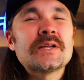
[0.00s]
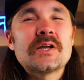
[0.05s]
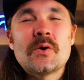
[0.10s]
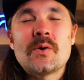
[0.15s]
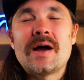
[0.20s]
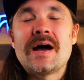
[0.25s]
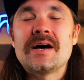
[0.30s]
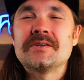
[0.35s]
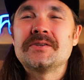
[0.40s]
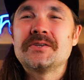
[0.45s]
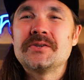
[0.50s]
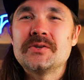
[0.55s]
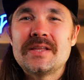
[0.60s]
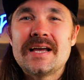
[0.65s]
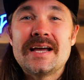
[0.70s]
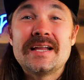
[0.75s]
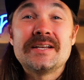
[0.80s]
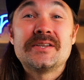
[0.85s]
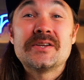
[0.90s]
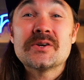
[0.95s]
to go out and do
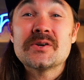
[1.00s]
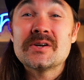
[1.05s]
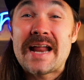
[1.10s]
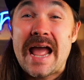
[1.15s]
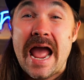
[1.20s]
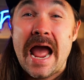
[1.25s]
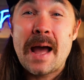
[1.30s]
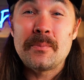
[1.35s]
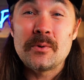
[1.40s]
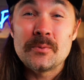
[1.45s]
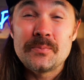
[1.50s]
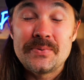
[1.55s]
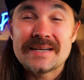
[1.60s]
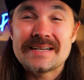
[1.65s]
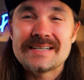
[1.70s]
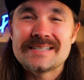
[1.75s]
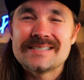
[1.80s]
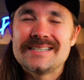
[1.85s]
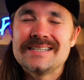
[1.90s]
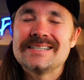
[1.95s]
that during apple
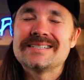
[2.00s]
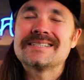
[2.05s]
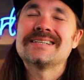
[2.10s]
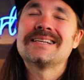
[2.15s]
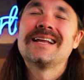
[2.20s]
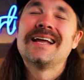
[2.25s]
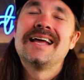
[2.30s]
picking season,